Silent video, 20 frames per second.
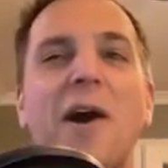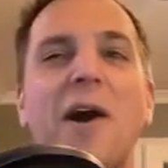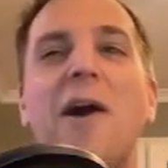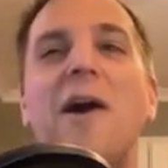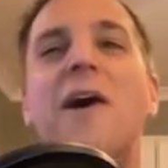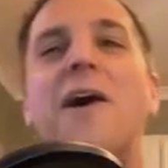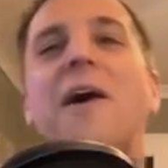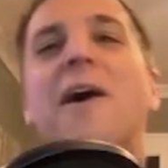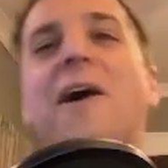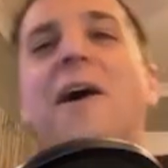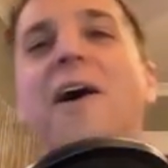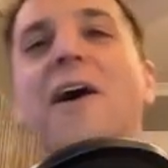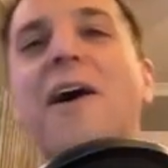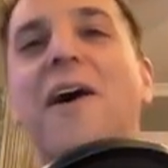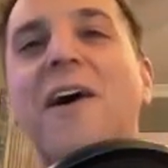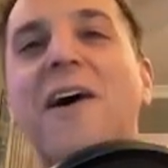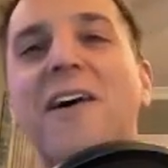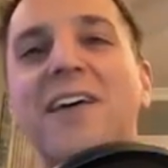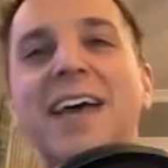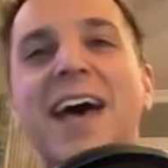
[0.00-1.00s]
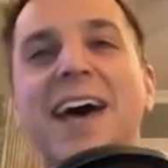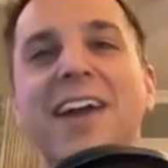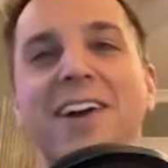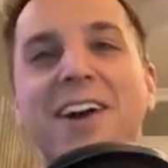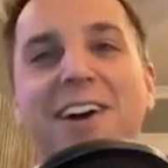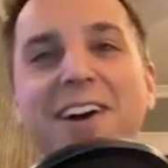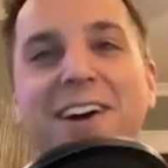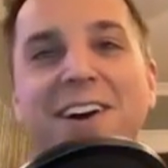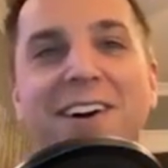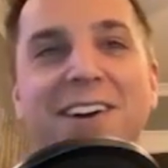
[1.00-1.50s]
Oh, that
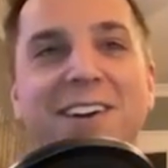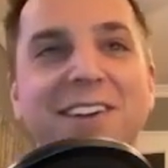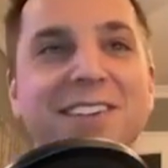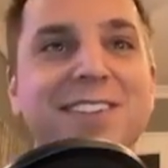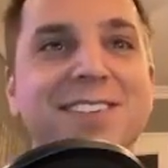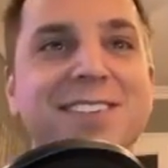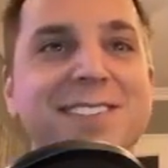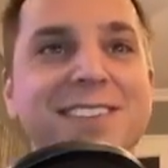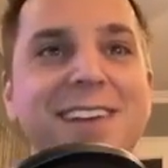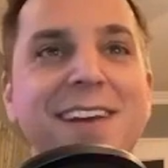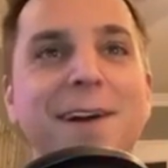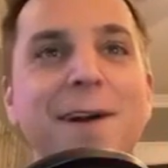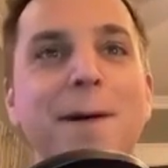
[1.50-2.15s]
hurts.